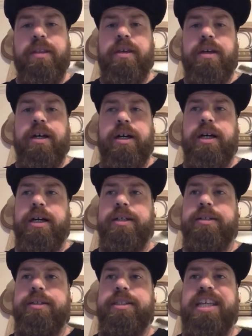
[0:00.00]
Uh,
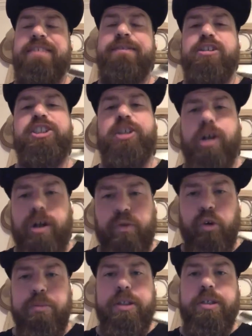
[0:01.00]
they felt sorry
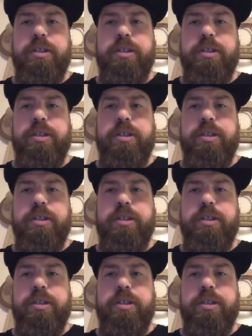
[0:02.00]
for me.